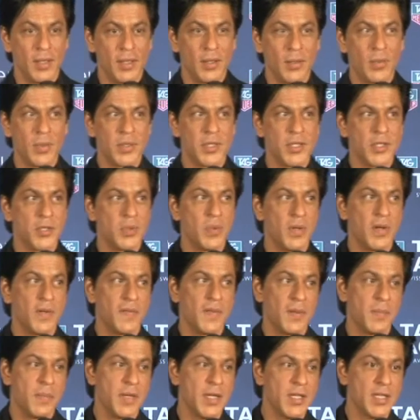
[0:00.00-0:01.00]
which is one of
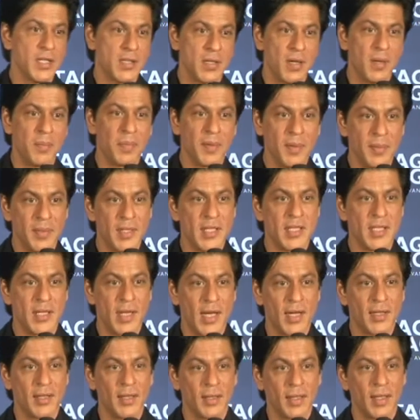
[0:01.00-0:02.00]
the biggest compliments an
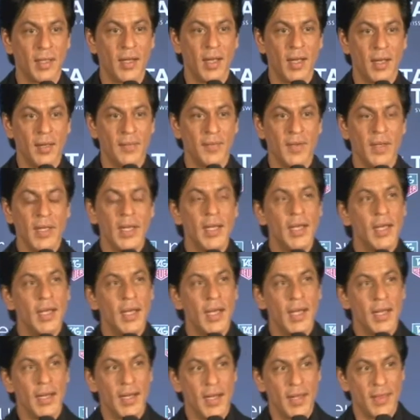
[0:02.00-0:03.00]
actor can have.
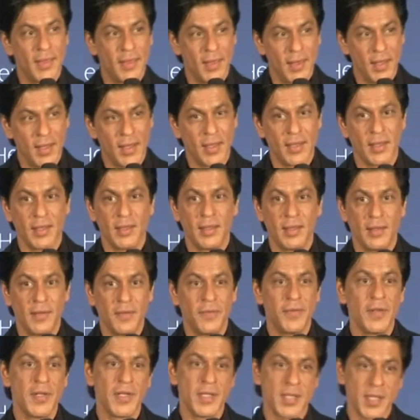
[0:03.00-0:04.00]
And I think the
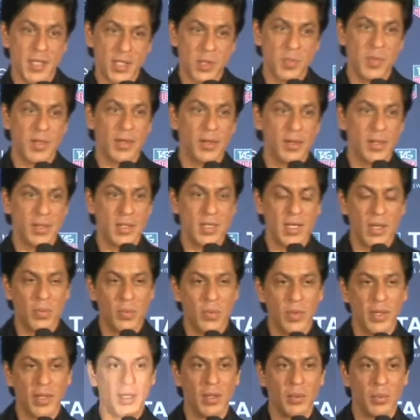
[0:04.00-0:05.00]
difference is because I'm
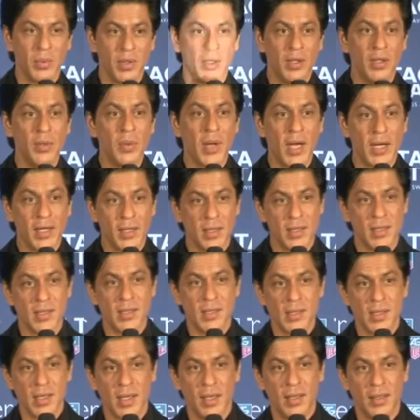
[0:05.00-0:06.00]
working with new
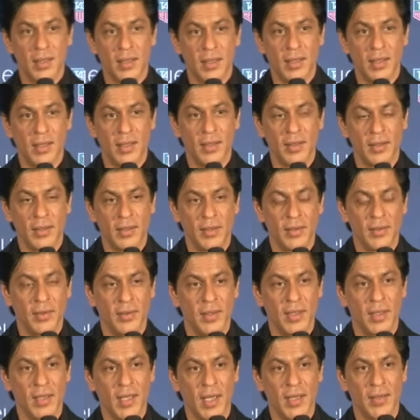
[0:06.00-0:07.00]
actors, and, you know,
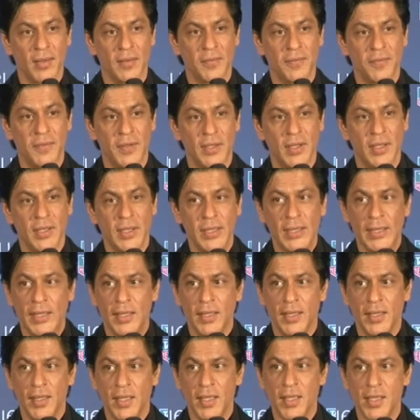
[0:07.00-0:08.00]
they kind of
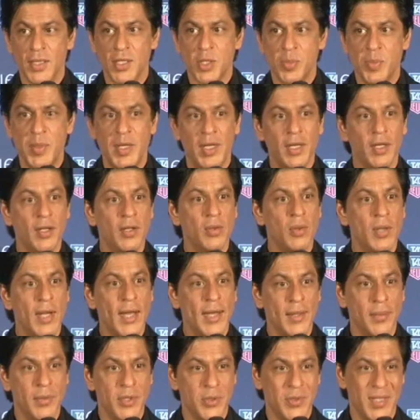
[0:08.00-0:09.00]
speak a new
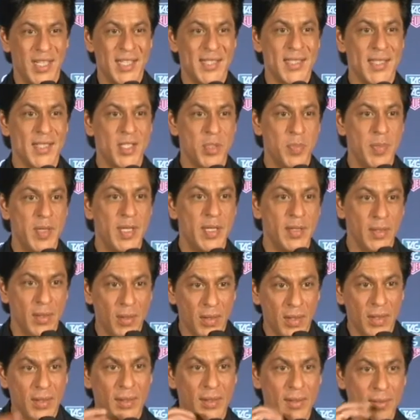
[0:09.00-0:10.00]
language. When I say speak,
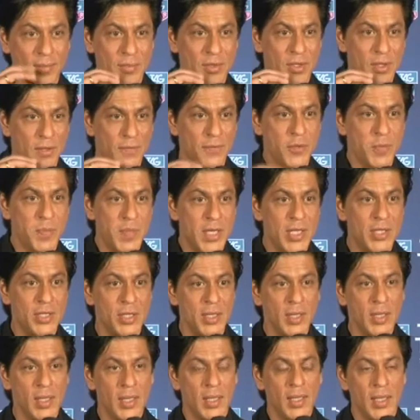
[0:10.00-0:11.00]
not in terms of speech,
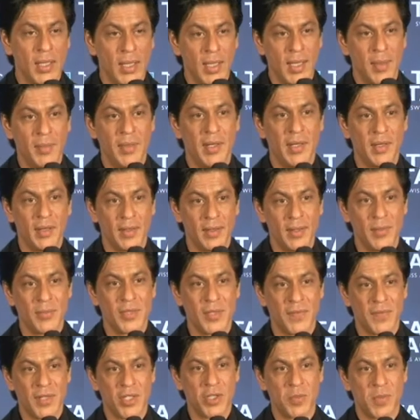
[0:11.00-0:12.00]
I mean in terms
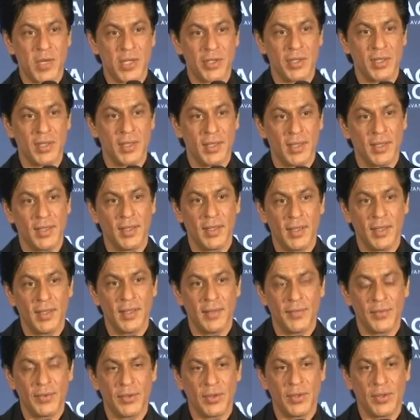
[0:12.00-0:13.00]
of expression.
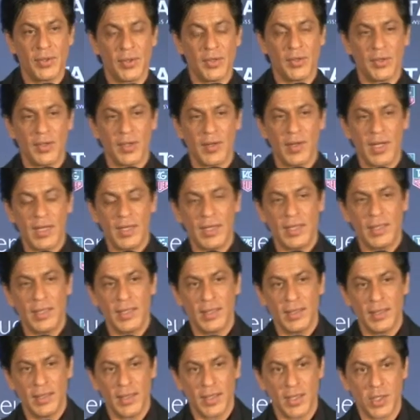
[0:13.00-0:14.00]
So it's a great
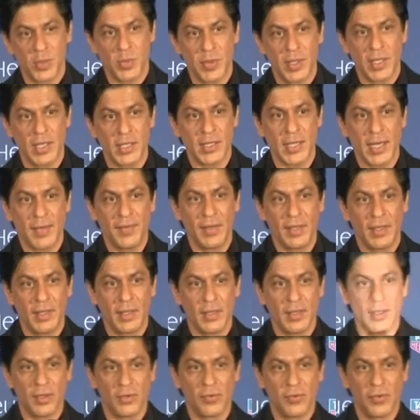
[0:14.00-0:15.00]
experience having
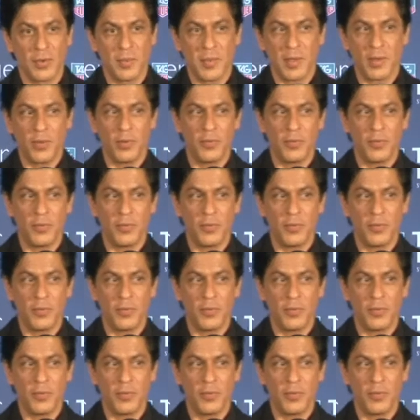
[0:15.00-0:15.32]
done this film, and